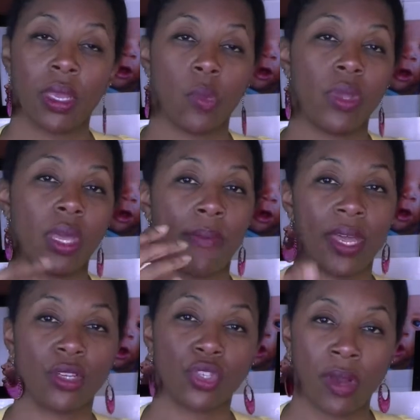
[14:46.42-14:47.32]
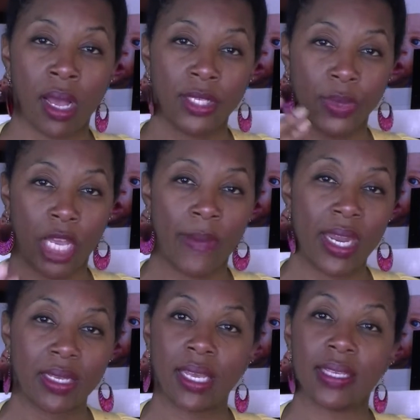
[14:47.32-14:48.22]
We come out of trials, we come
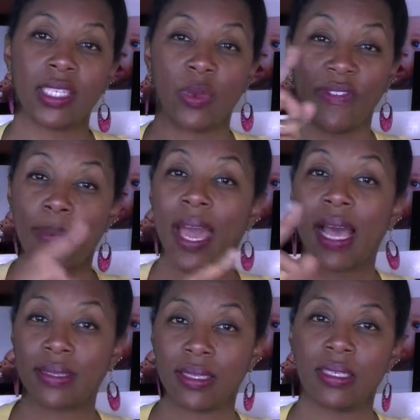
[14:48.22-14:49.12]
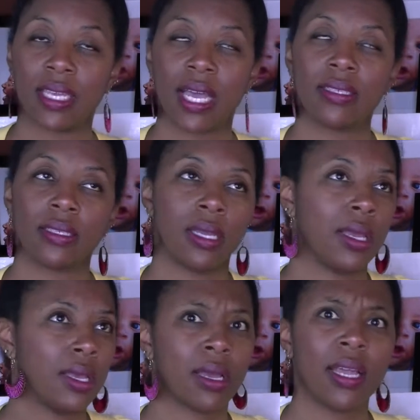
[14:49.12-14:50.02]
out of tests and we've passed the test.
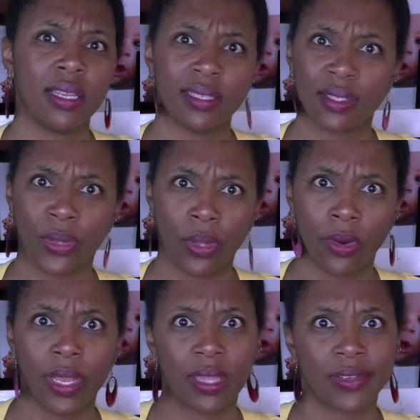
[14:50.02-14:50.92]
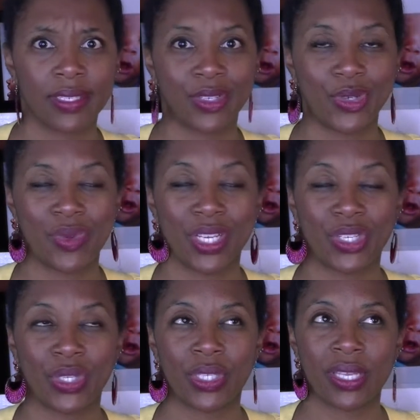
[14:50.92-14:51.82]
God gets the glory in those
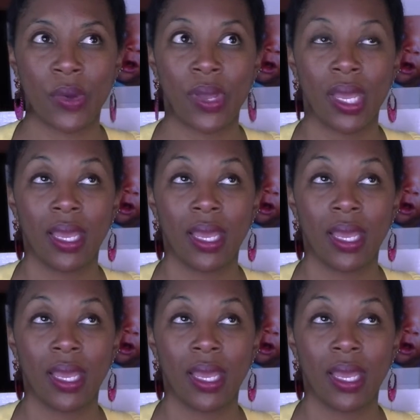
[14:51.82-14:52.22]
situations. So,